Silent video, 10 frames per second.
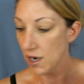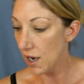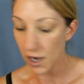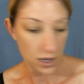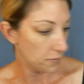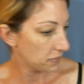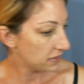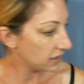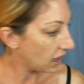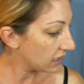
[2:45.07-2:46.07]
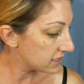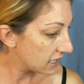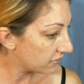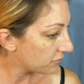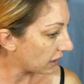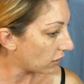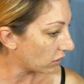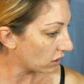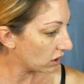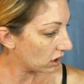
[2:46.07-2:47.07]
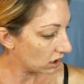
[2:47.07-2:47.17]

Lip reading: The high def powder